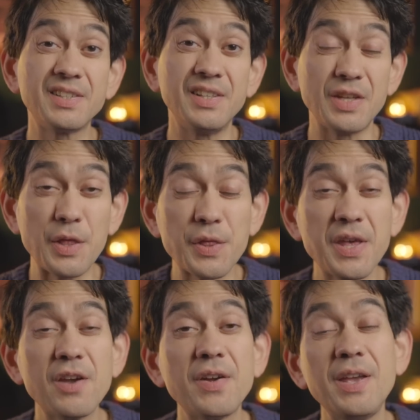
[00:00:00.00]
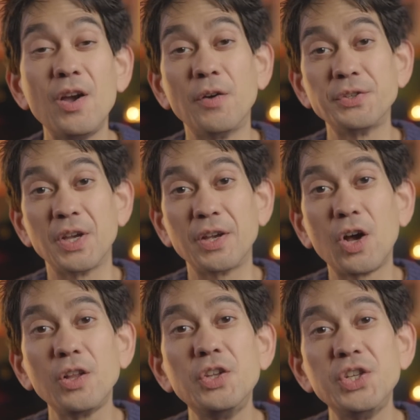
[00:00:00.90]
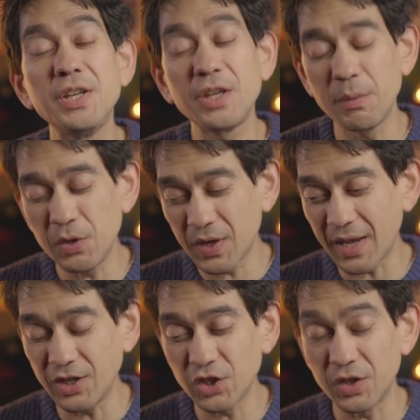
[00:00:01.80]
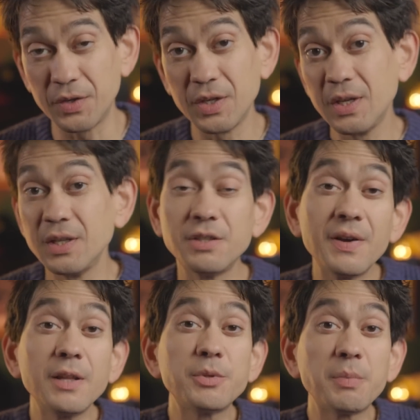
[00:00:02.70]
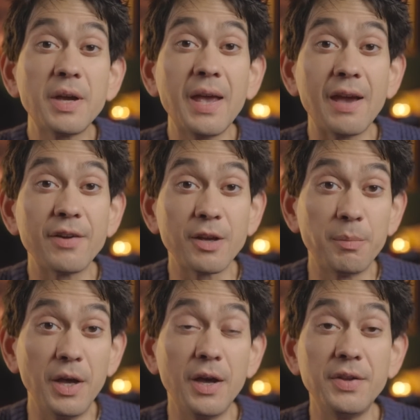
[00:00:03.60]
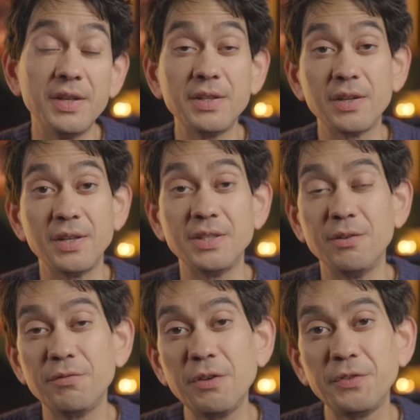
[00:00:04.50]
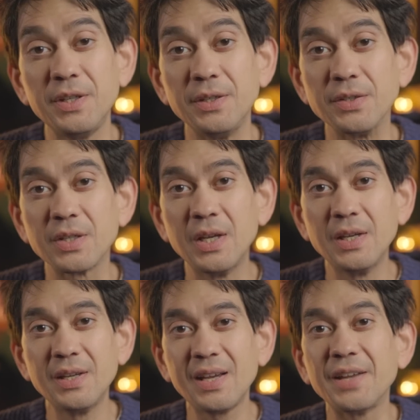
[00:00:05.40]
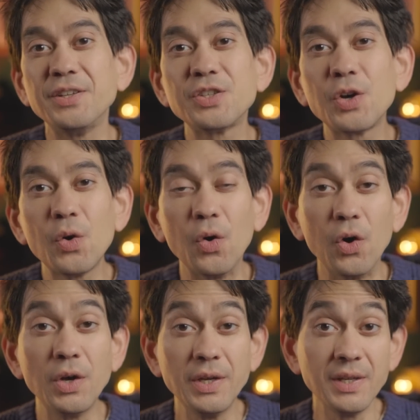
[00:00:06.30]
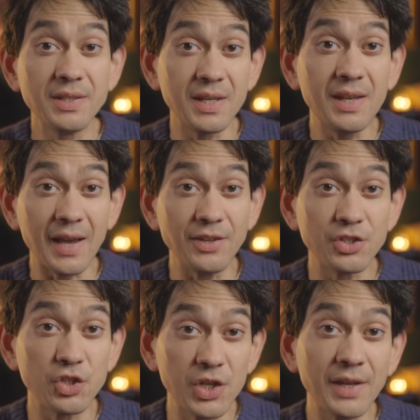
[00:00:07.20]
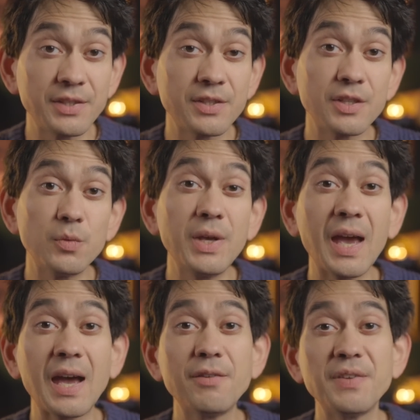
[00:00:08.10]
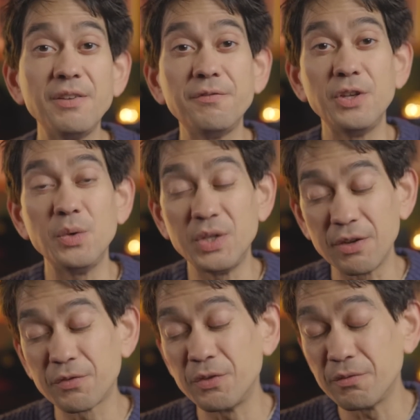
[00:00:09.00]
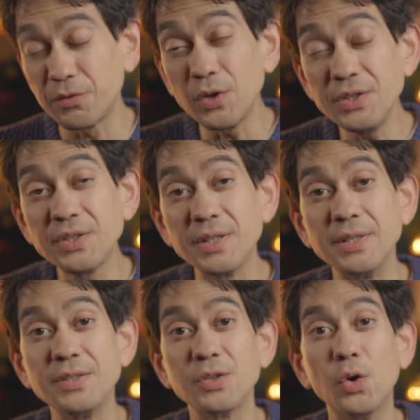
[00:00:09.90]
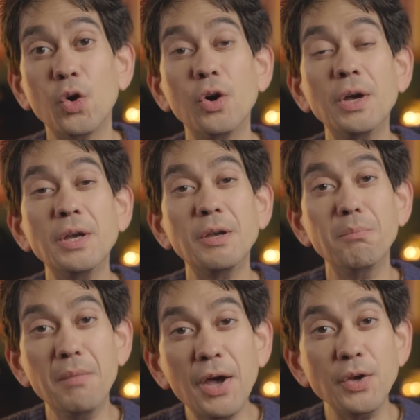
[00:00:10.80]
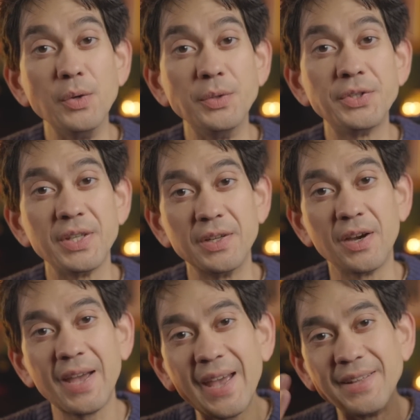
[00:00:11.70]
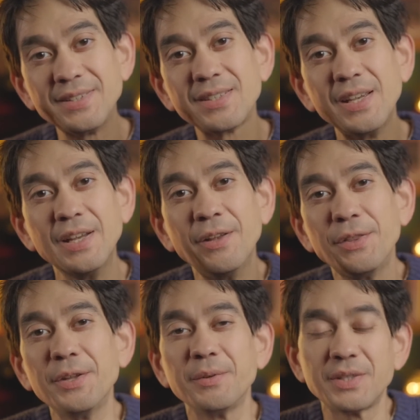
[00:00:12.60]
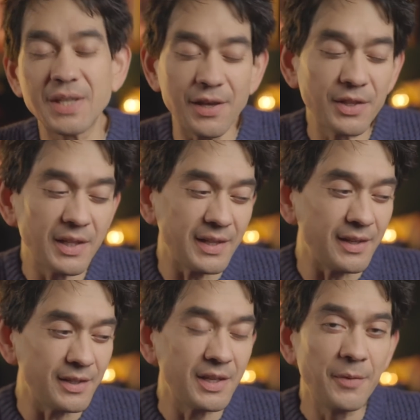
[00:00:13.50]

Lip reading: is a theory of psychology and communication developed by Eric Berne in the 1950s. At its core, TA suggests that we have a few different voices or modes in our heads that take the lead